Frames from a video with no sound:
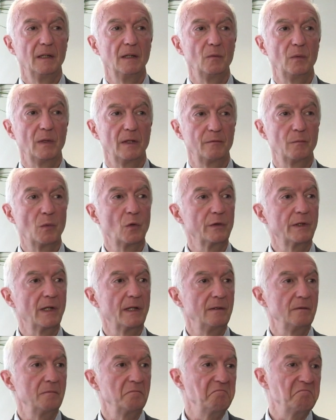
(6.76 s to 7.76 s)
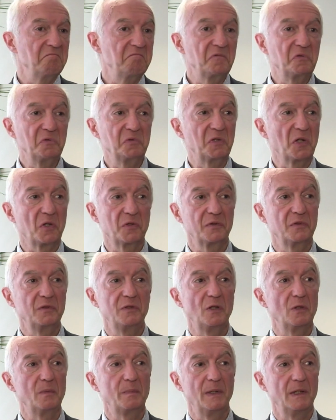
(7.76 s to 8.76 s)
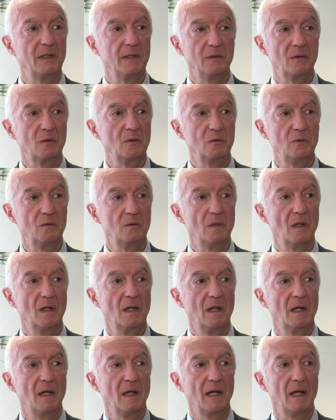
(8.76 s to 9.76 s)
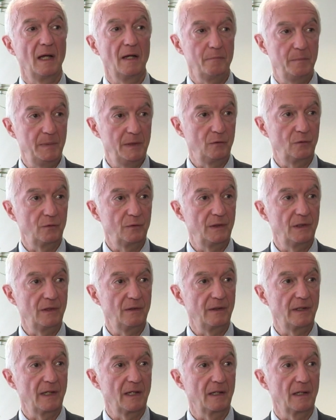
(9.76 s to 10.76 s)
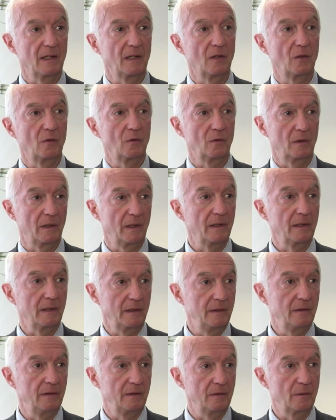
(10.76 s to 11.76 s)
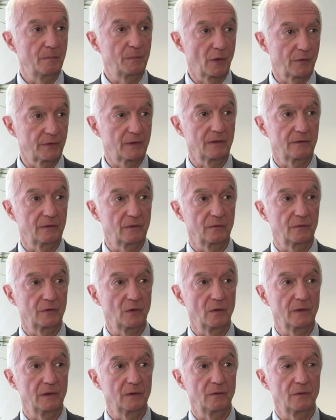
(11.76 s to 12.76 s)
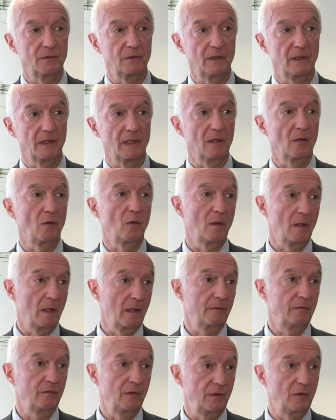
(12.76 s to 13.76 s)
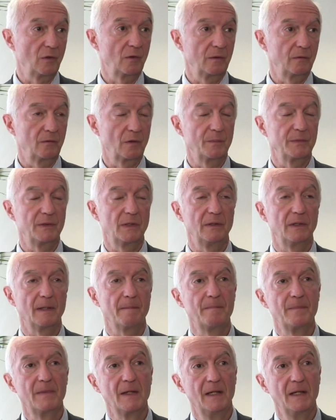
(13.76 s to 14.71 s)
We have more than 2,000 Europeans who have been to Syria or in the process of going to Syria or have returned from Syria.